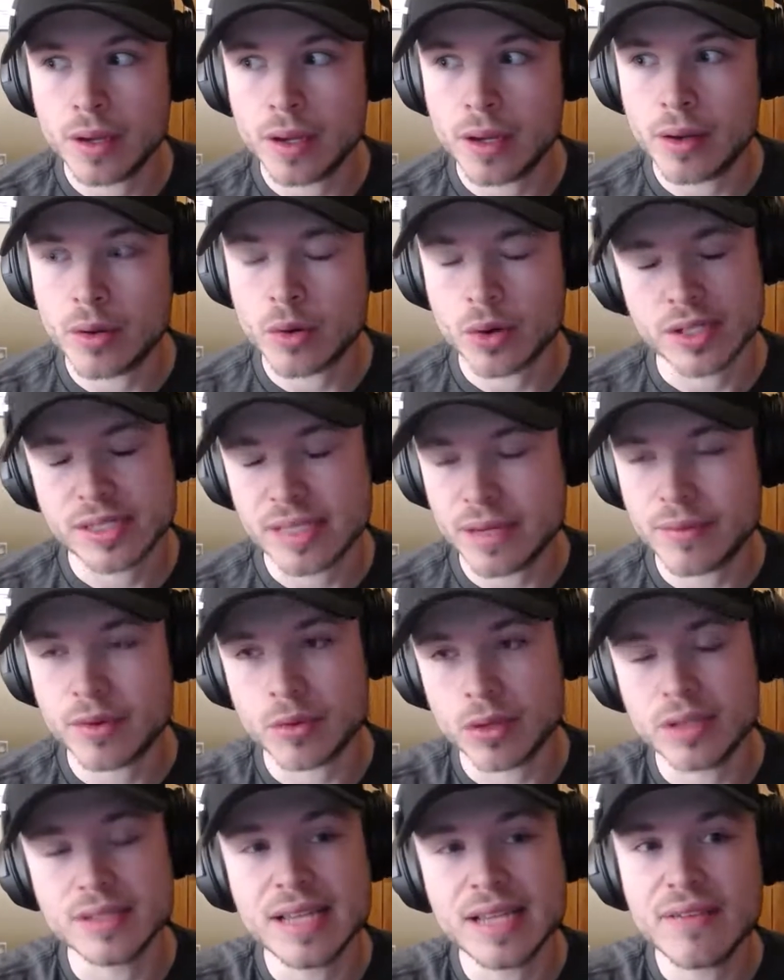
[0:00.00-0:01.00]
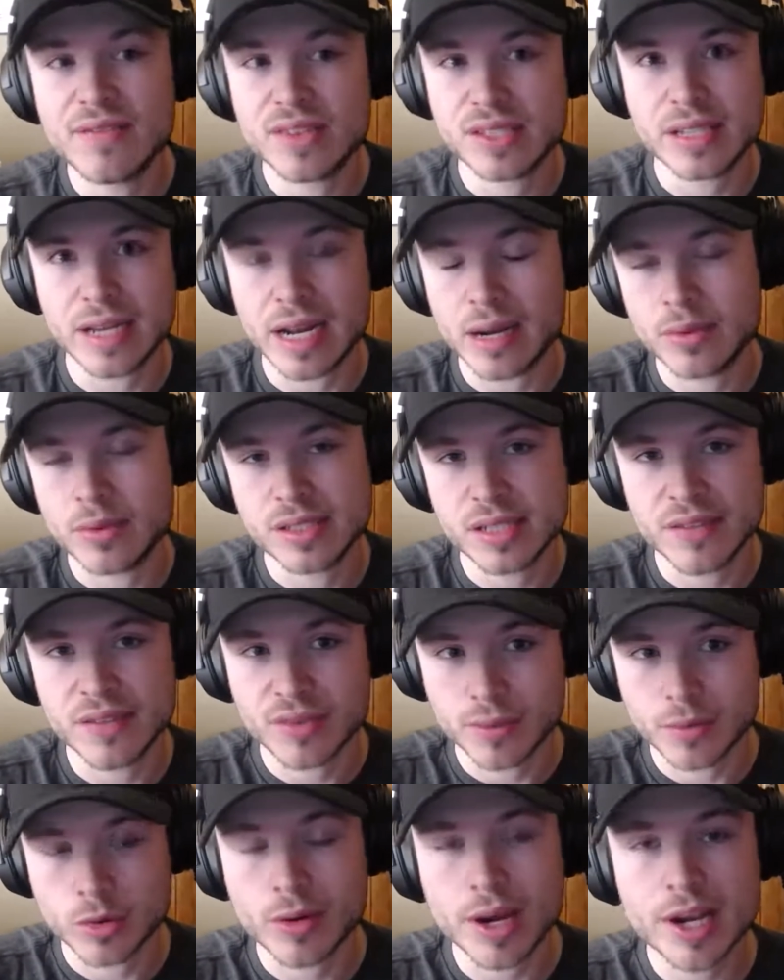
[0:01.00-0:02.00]
or a 7-run deficit, I would say
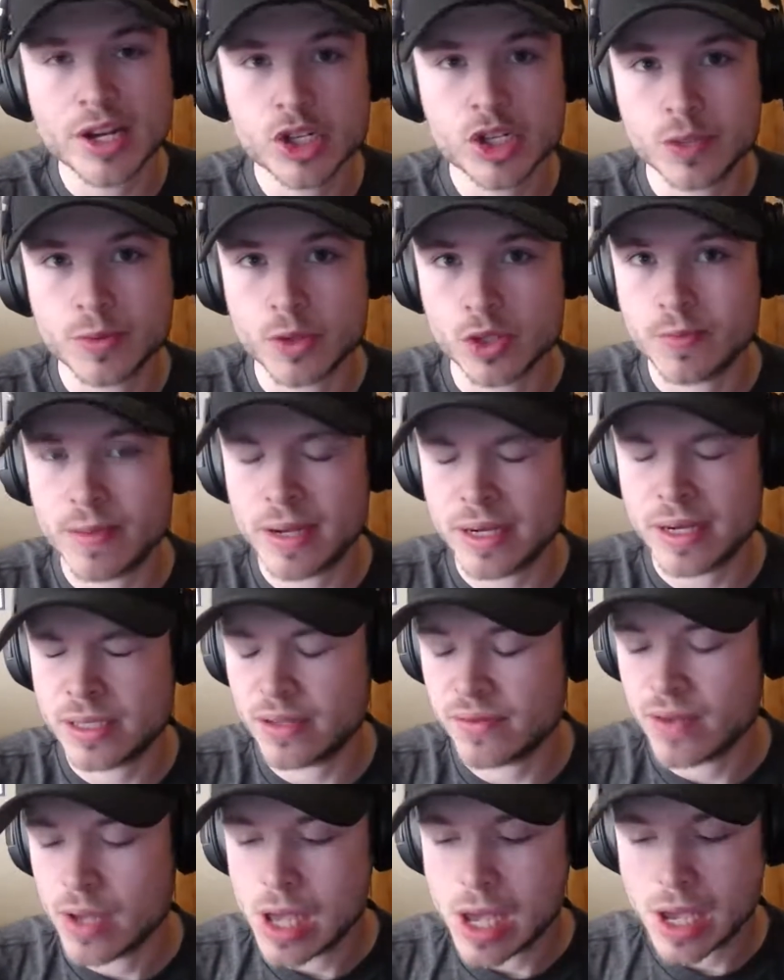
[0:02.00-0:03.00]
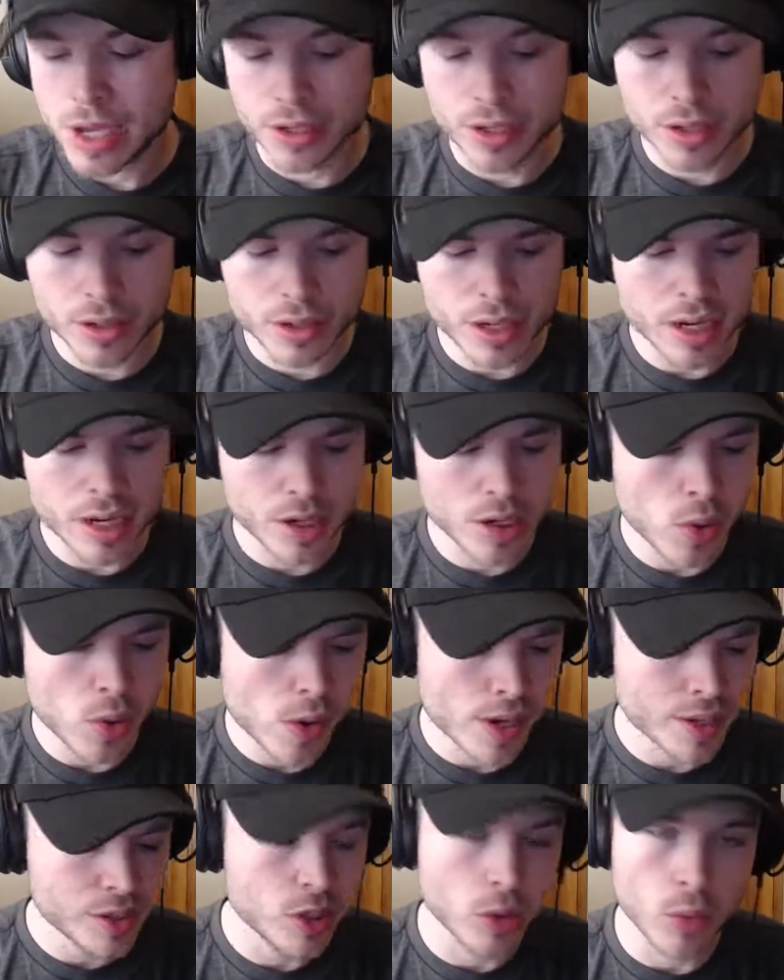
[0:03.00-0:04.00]
from a Rangers perspective, you're not
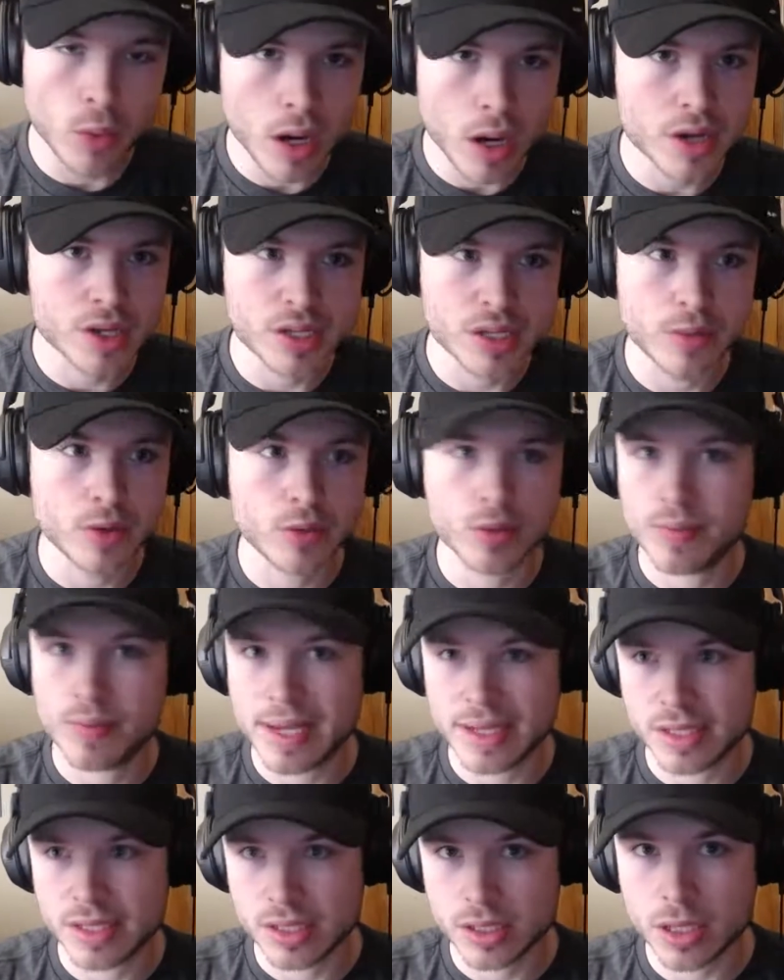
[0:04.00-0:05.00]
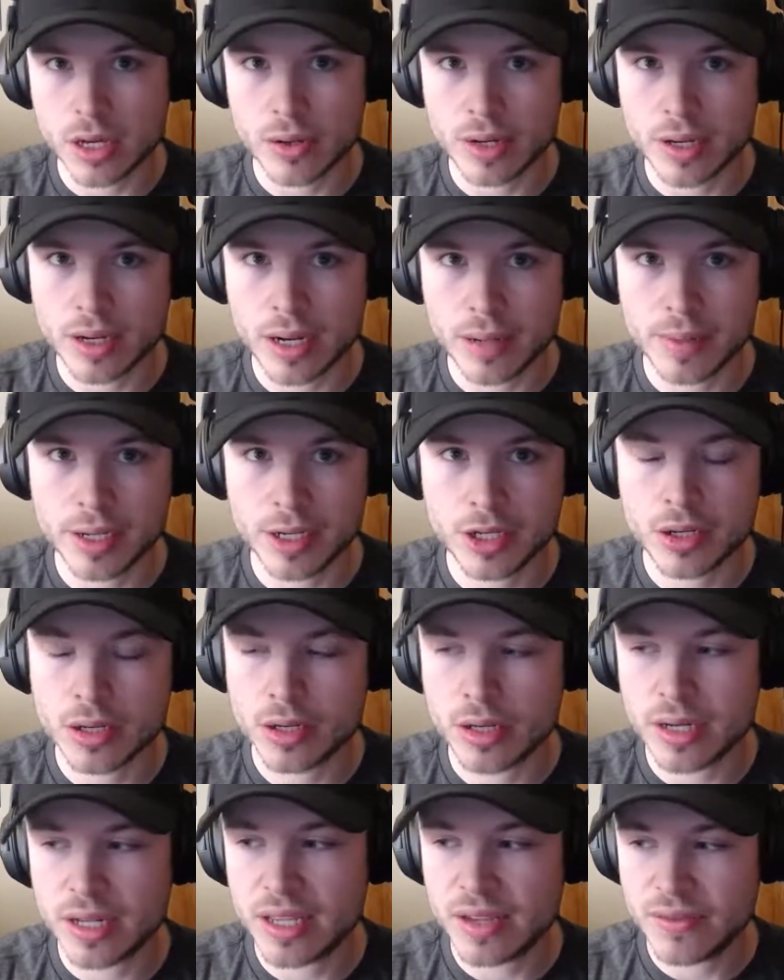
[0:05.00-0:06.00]
going to walk someone with bases loaded. I mean, you're
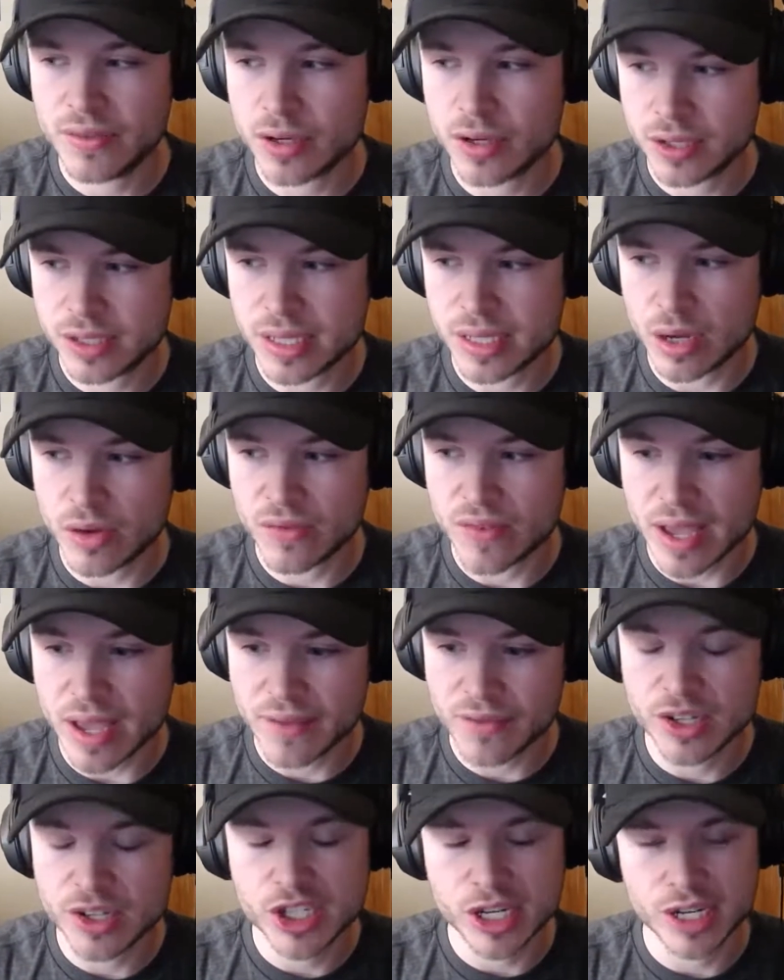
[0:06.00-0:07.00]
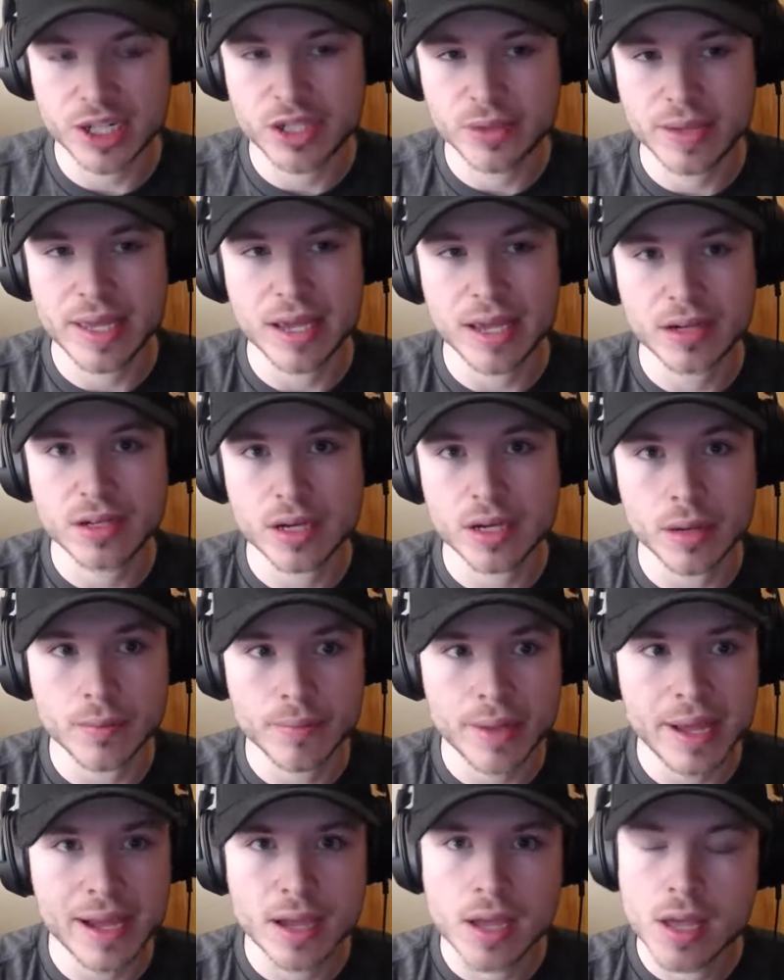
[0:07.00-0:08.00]
going to give yourself every chance you can to come
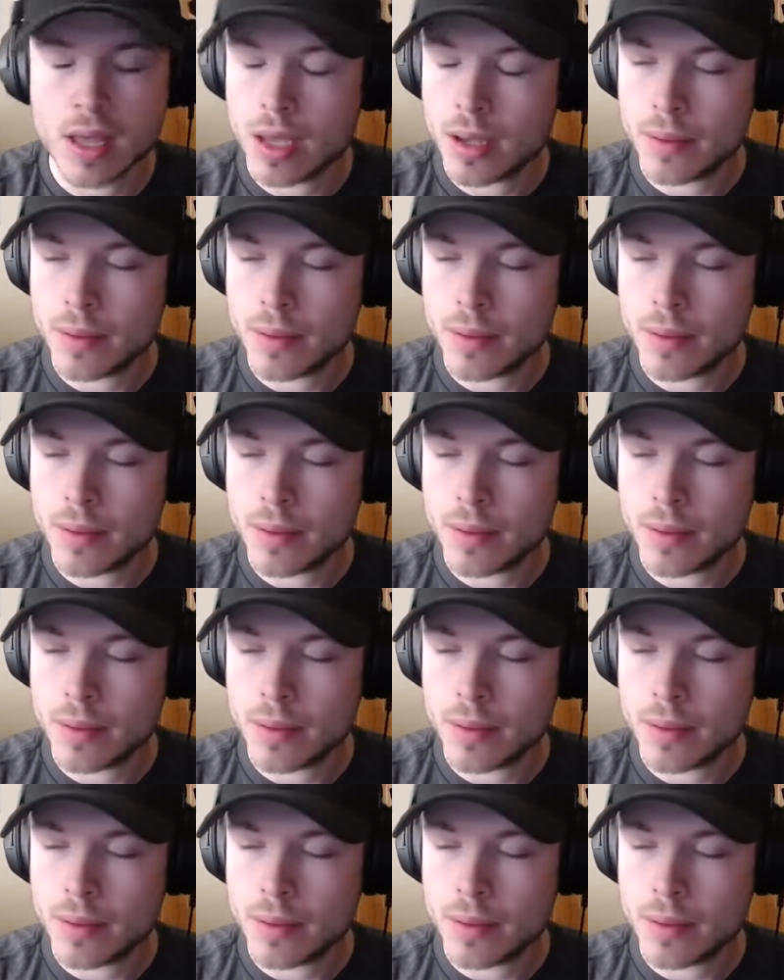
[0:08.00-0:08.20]
back.